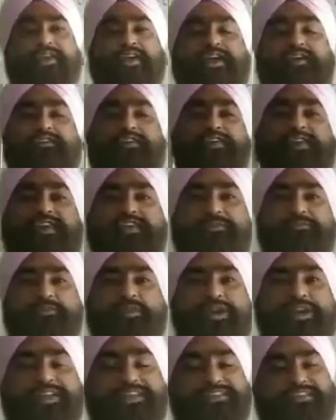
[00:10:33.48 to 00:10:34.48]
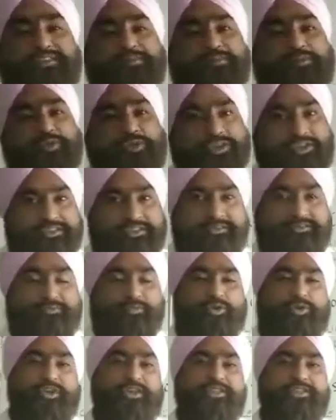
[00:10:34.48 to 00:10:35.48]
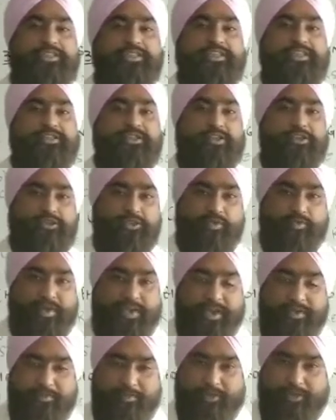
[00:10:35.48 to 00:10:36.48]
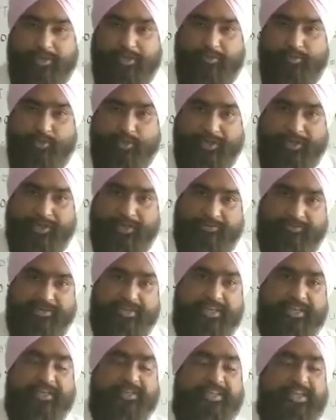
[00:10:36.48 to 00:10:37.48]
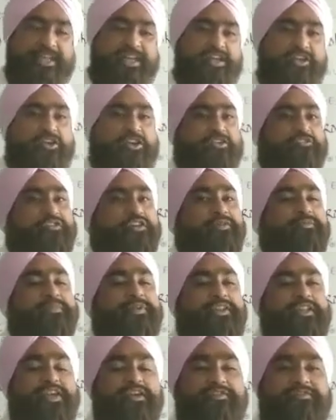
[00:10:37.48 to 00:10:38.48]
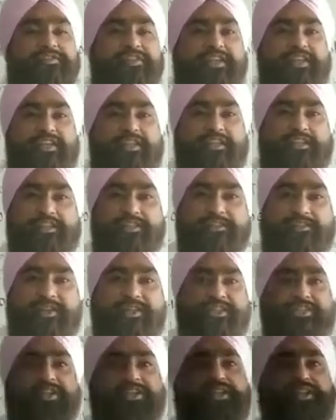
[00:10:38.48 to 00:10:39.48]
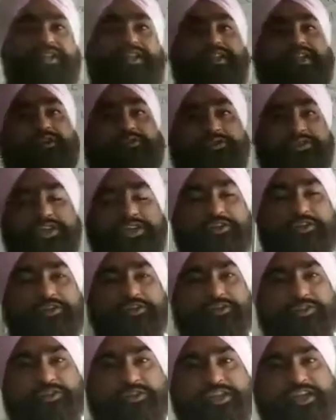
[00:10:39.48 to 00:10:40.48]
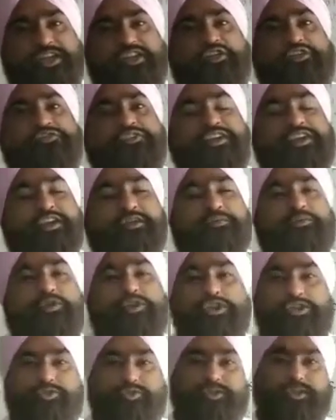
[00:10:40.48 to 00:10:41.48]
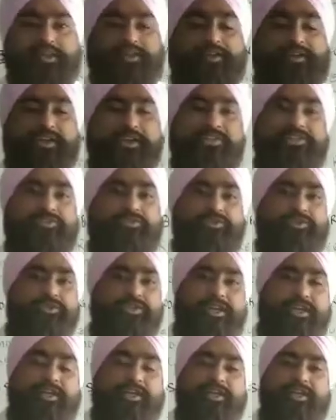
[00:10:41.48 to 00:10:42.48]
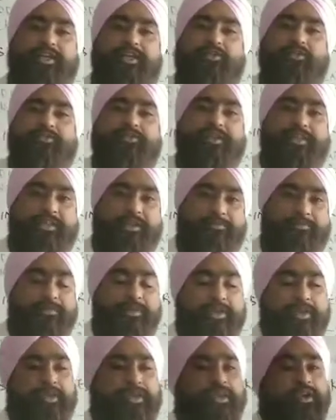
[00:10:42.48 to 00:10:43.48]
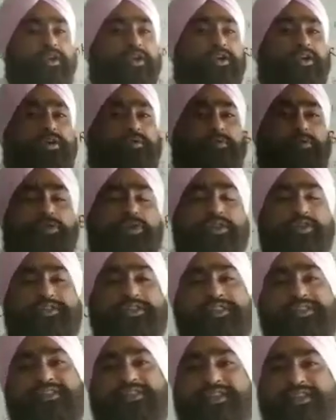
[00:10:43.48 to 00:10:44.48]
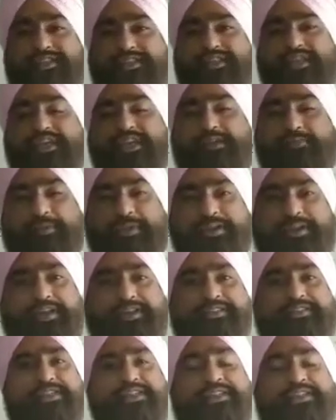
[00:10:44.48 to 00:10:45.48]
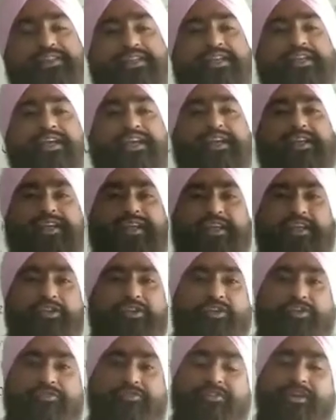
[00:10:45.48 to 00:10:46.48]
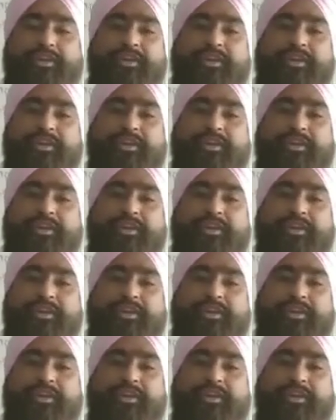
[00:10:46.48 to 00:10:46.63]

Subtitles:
our next point is the bonus. Bonus is also a very important point. If any, there are a lot of companies I have seen in this region and outside also, they are offering a bonus to the clients to start an account with them. Bonus is just a gimmick, it's just a technique of